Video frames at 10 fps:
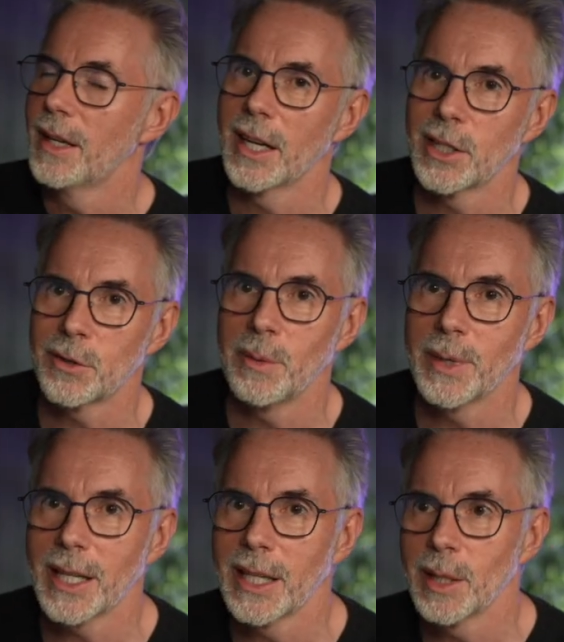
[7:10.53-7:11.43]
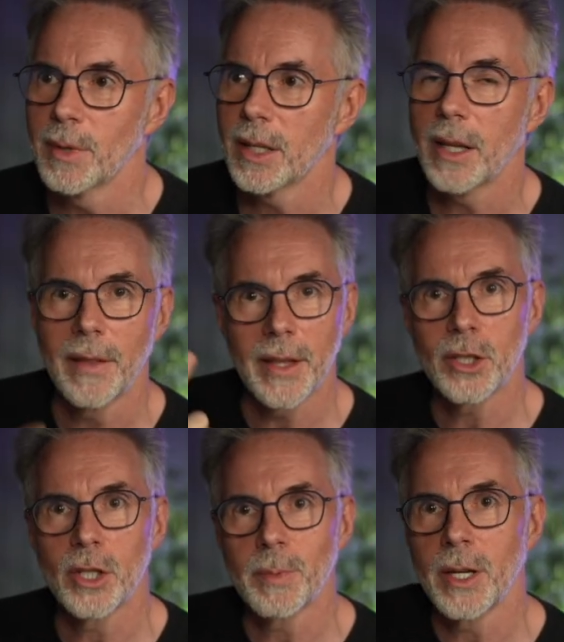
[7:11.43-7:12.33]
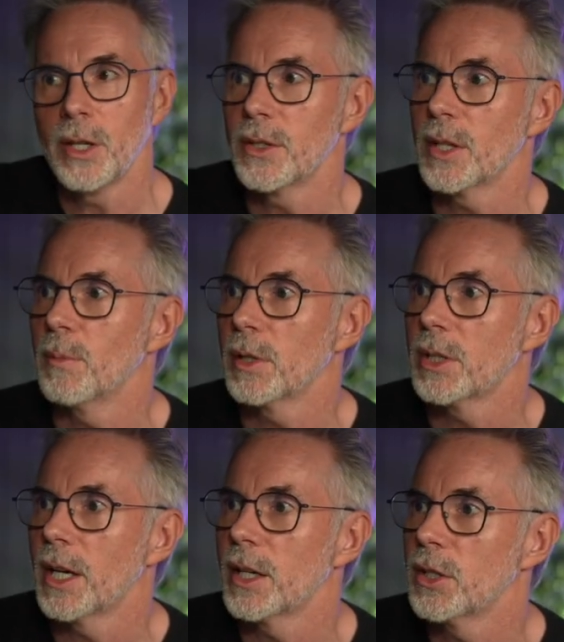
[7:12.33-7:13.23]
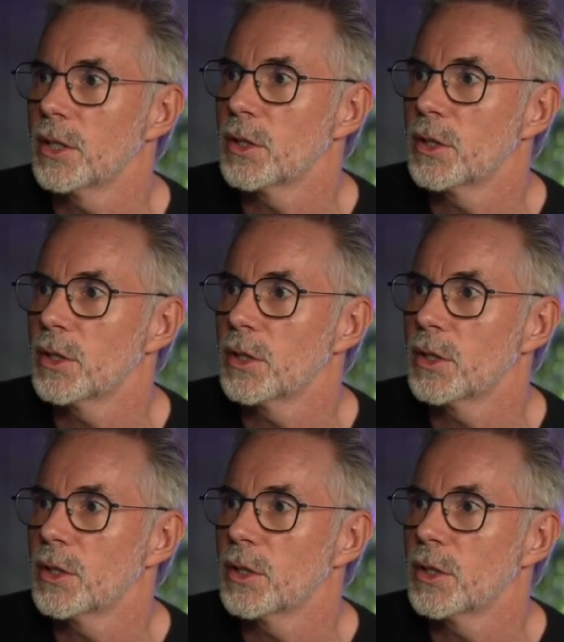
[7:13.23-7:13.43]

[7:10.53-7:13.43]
and Stream Deck in the middle. And that's just by using a multi-action.